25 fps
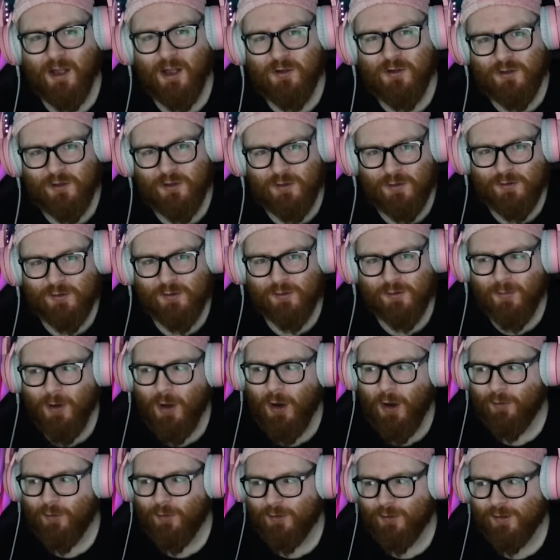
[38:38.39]
and do some
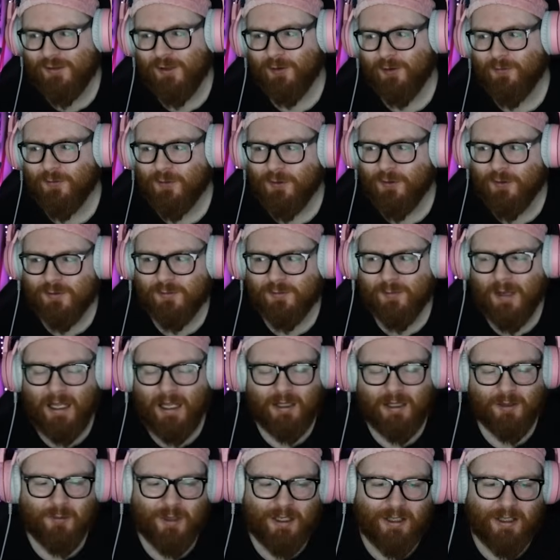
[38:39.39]
horror stuff and do some
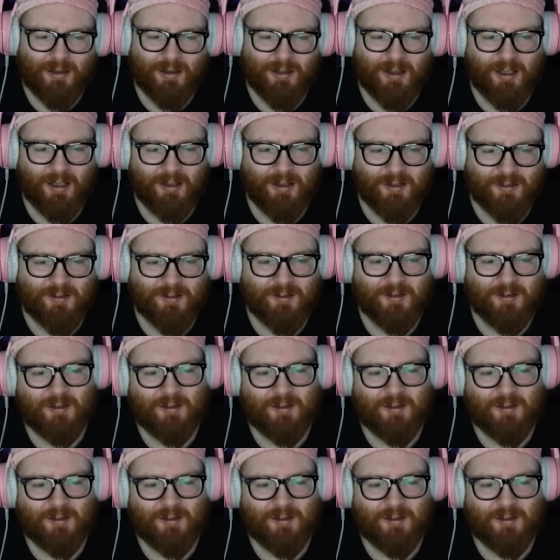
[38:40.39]
Halloween things.